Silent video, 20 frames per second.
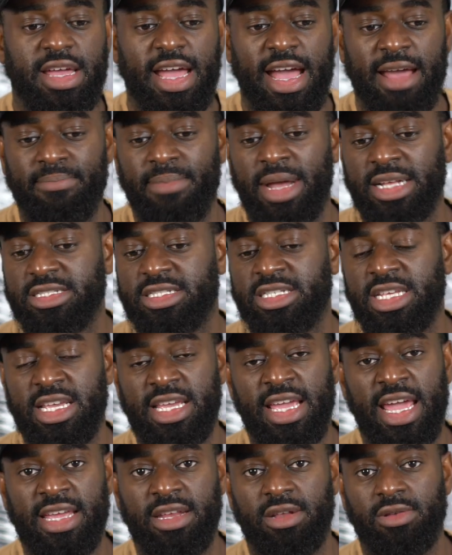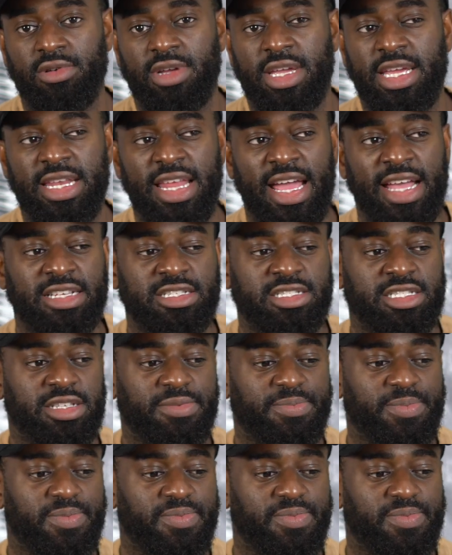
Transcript: And Man City ain't looking as